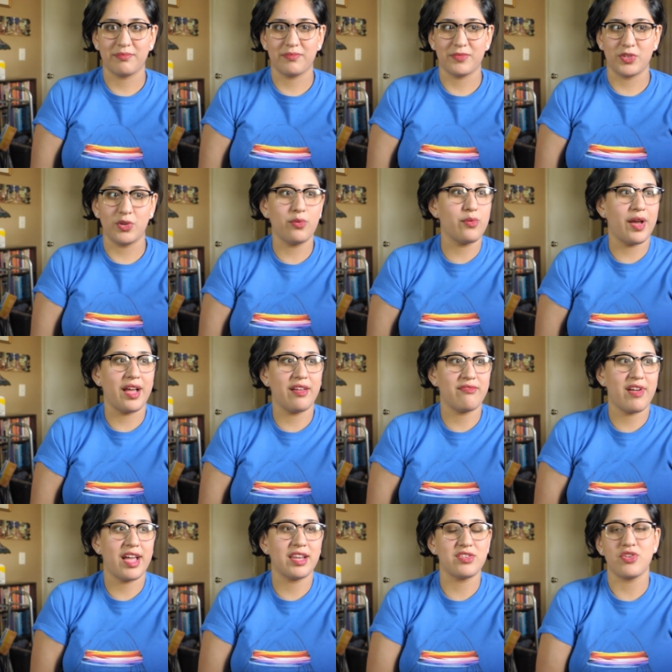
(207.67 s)
You have
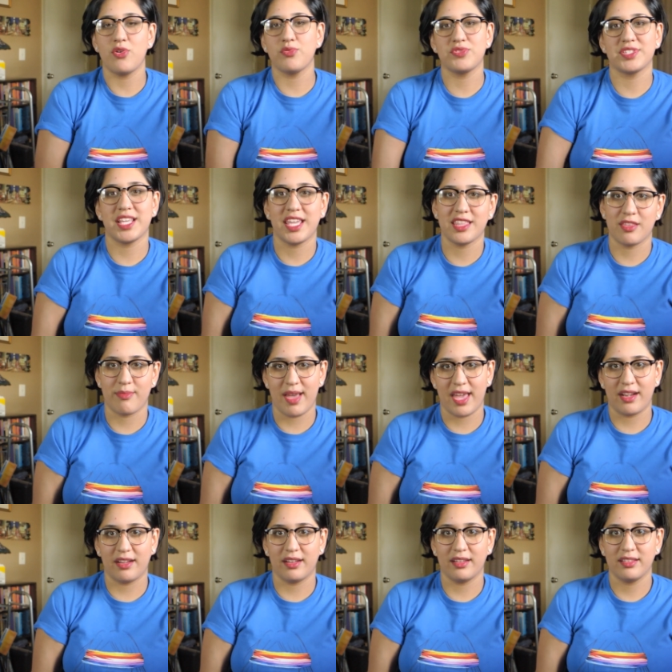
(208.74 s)
had no say in the
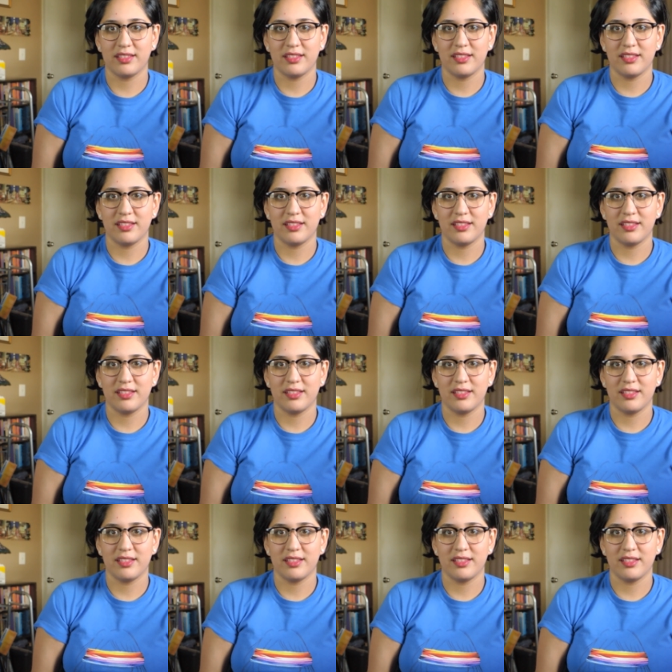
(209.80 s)
matter.